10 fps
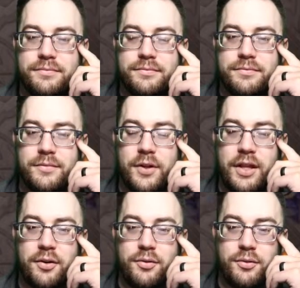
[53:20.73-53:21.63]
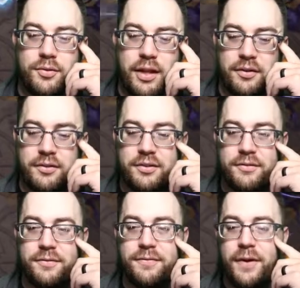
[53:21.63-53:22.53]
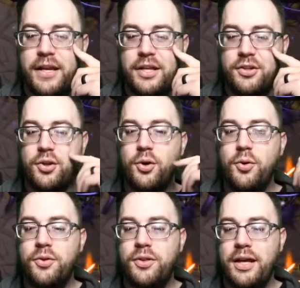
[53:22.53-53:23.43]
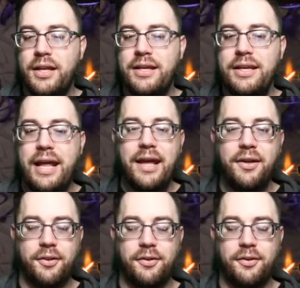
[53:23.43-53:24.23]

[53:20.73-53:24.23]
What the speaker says: Well, they are fighting tooth and nail.